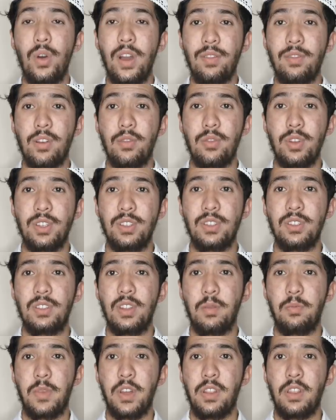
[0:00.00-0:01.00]
whoever reaches
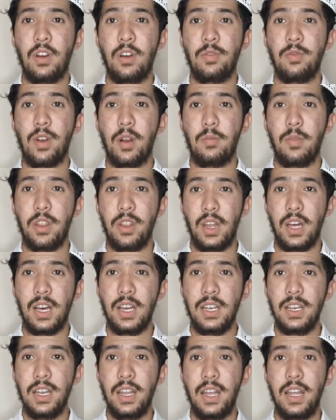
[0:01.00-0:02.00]
the month of
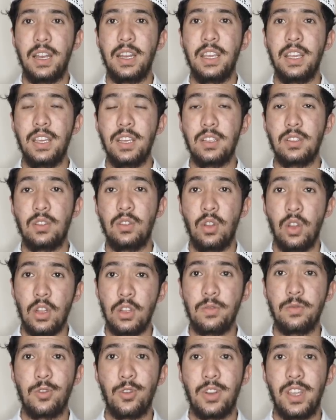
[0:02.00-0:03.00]
Ramadan and he is
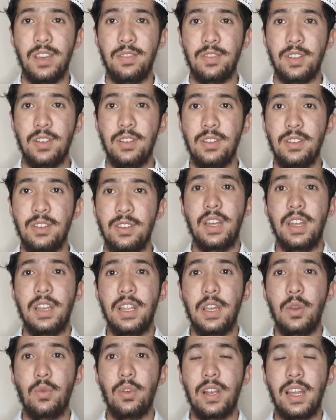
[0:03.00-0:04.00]
not forgiven, then
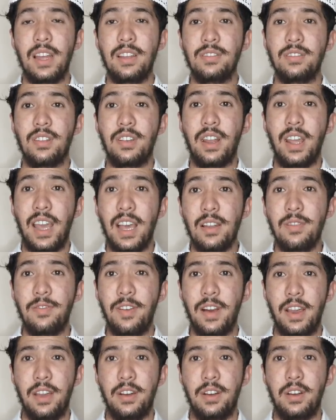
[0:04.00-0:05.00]
he will enter
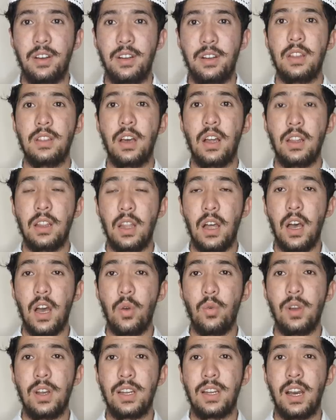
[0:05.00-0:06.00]
hellfire and Allah
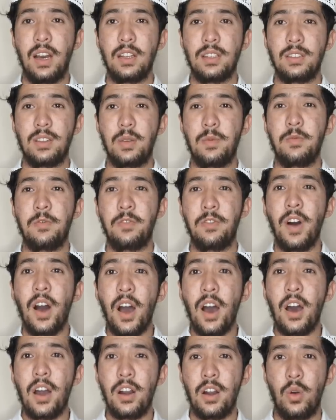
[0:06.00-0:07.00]
will cast him
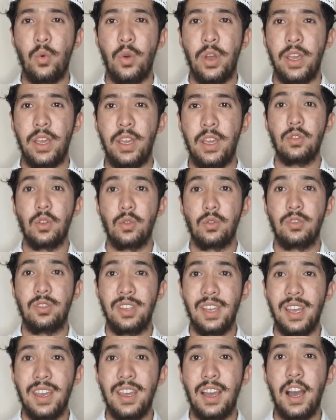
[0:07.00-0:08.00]
far away. So
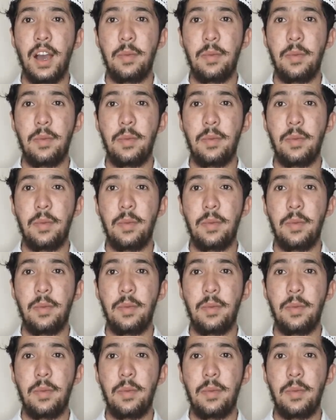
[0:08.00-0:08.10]
say